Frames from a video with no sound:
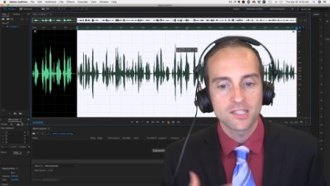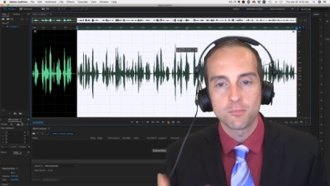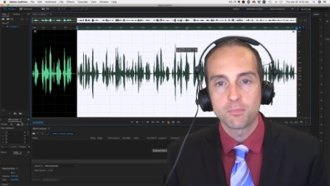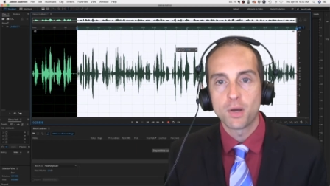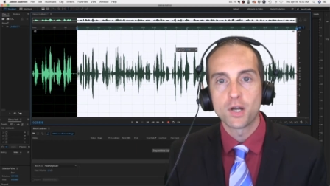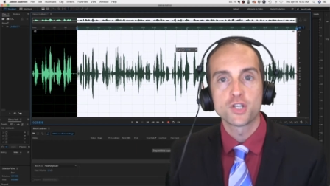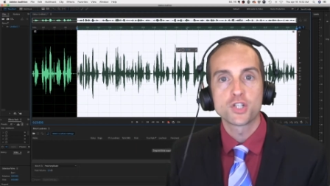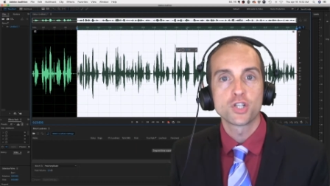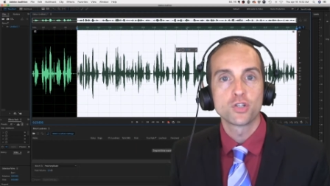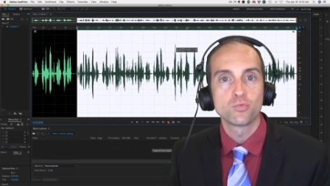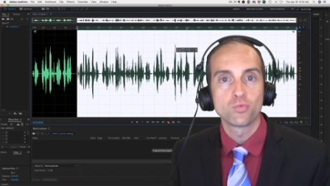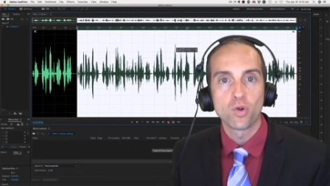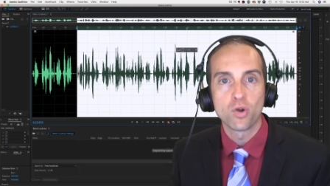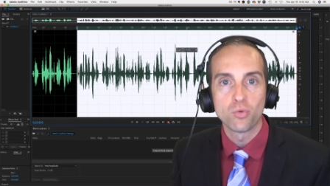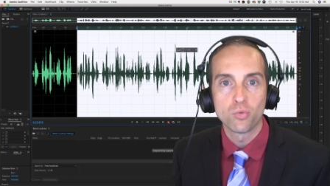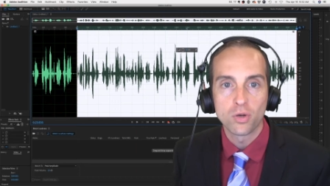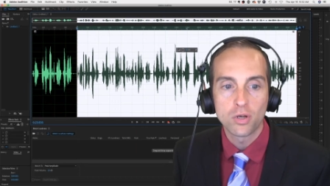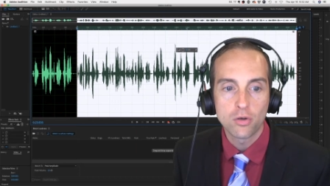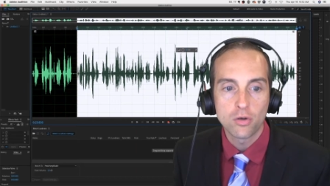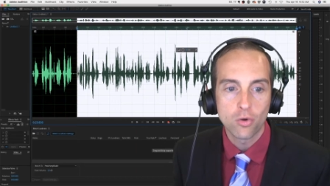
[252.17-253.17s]
The punch and
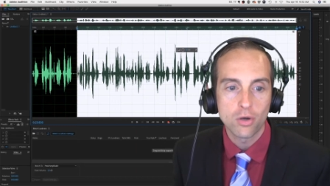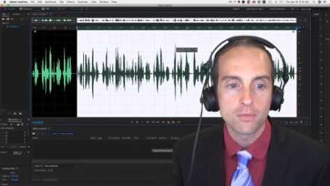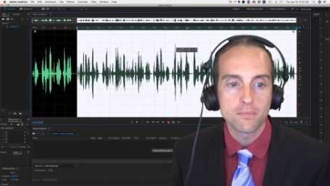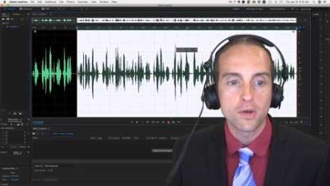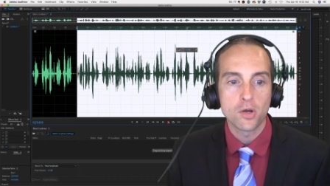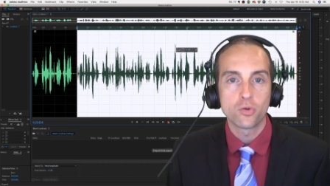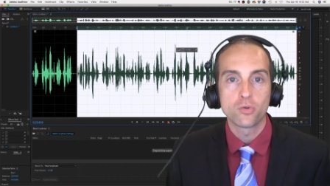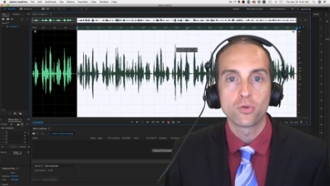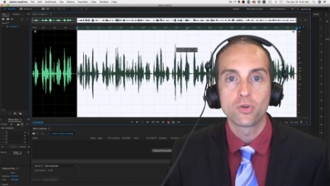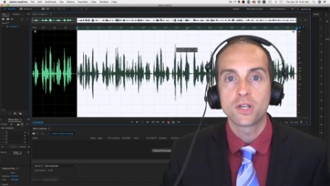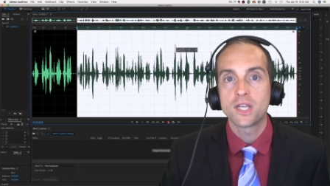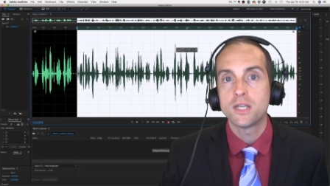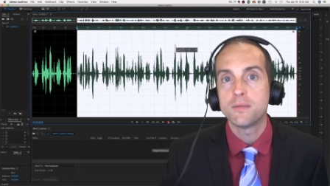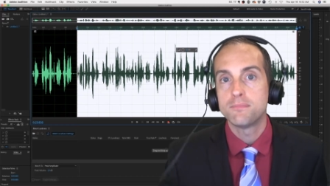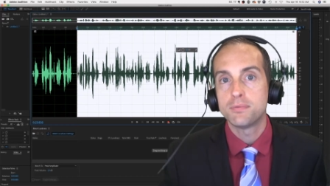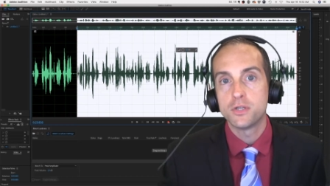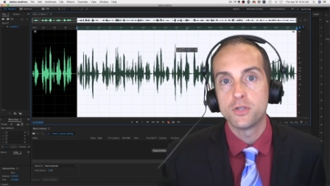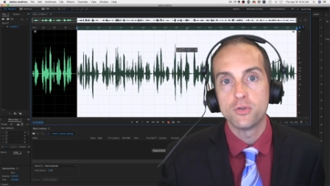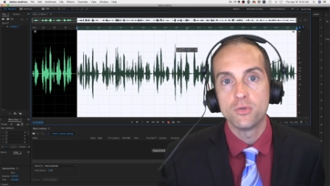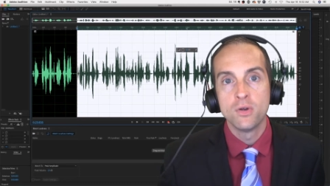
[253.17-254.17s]
roll record mode will
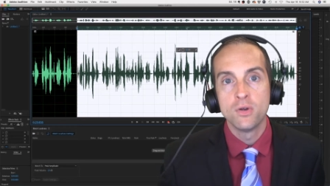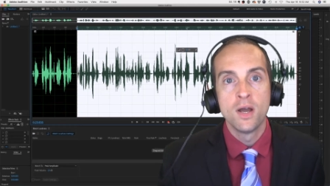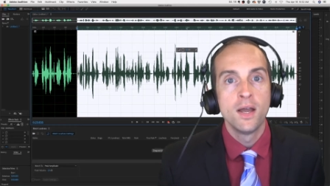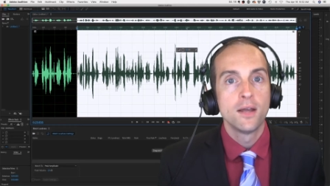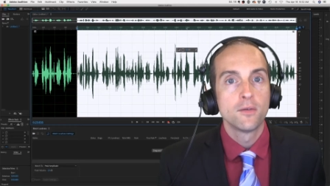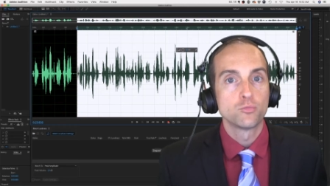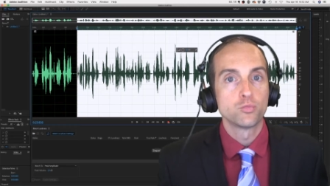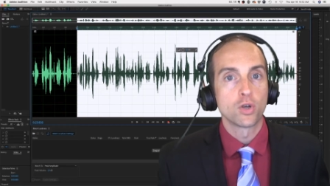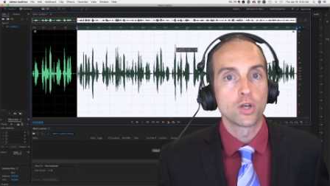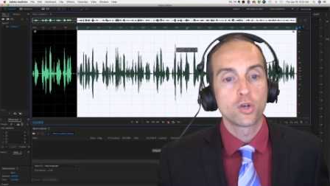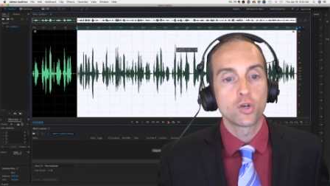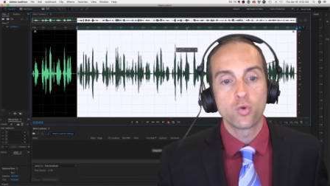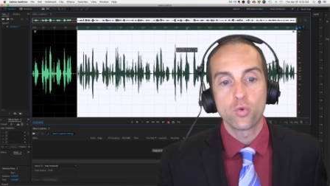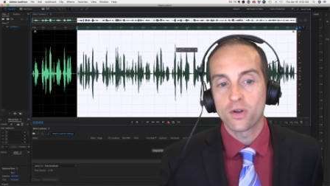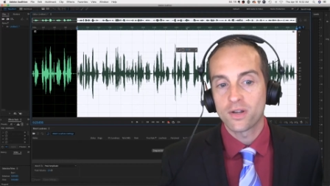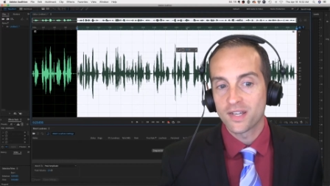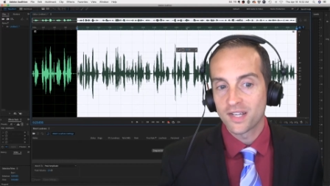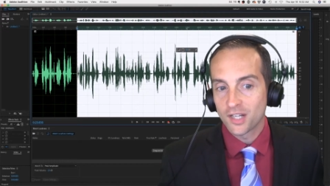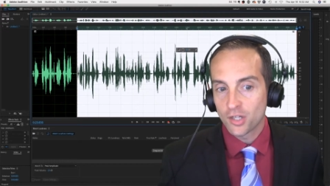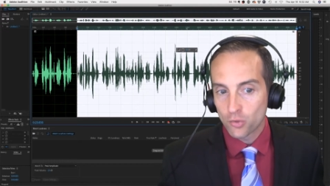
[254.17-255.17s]
keep you
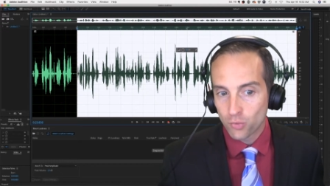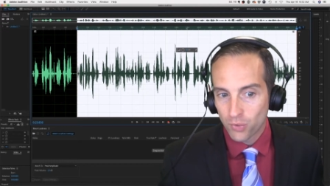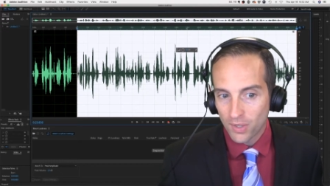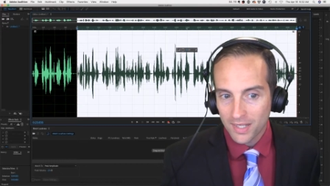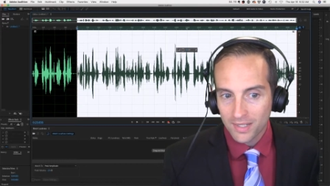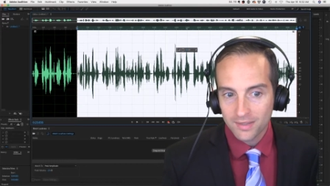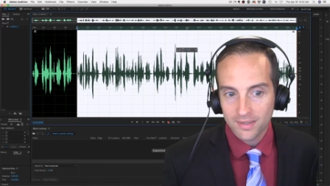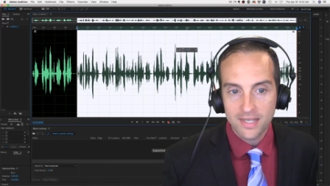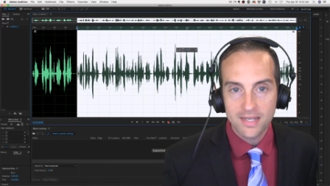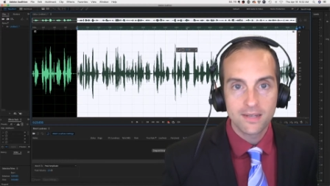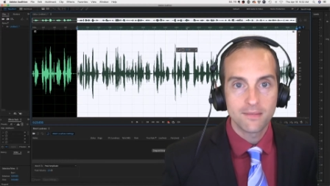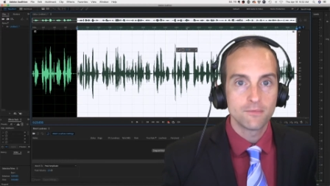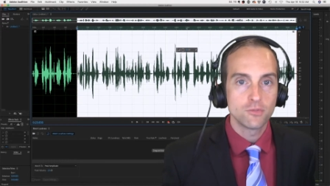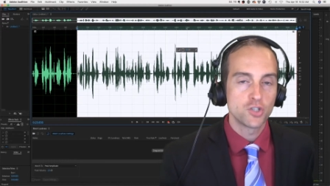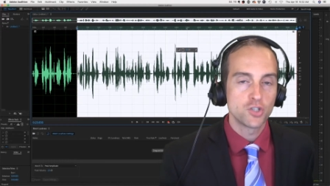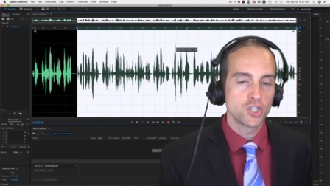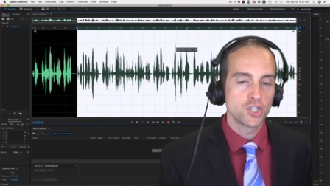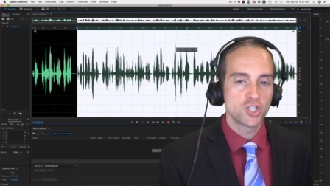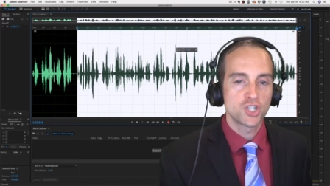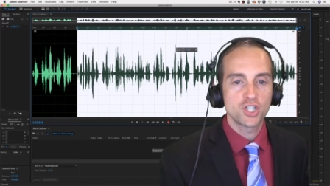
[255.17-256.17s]
recording quickly.
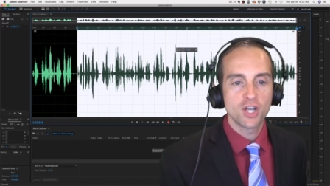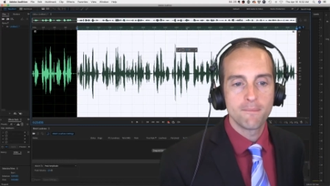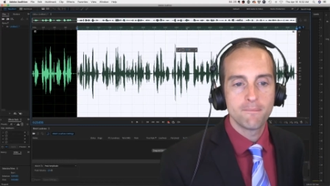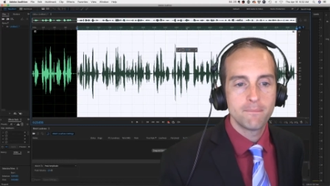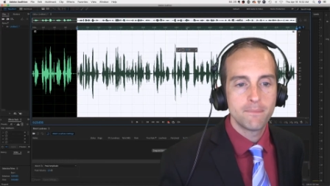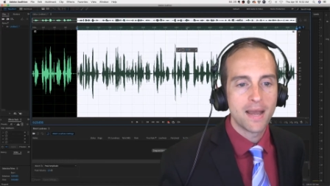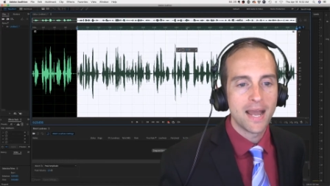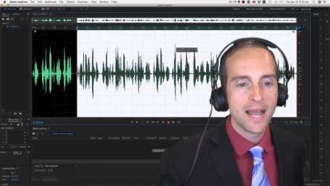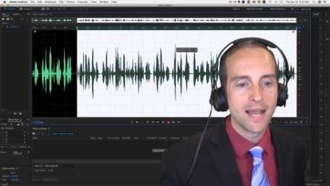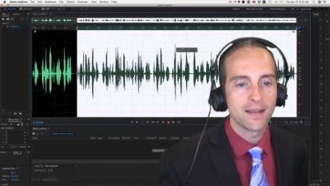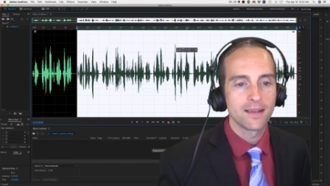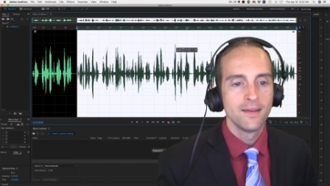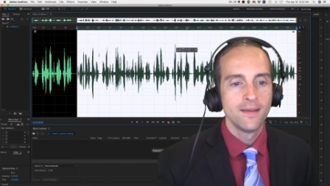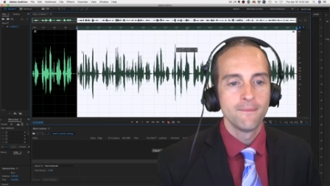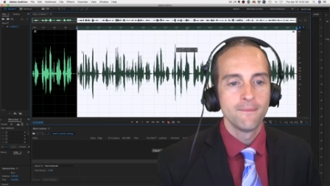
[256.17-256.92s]
Just jump back.